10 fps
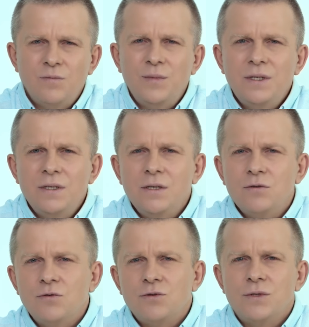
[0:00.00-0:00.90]
Take
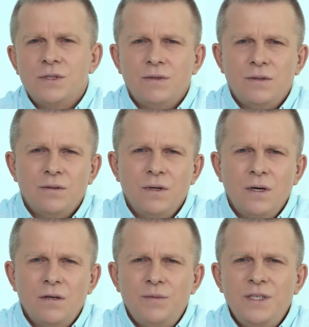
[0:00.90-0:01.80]
care of your soul,
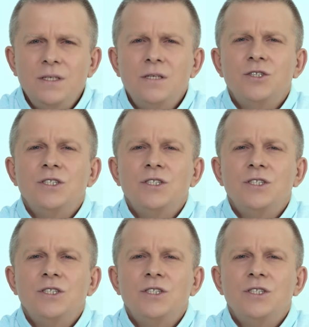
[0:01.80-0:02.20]
take care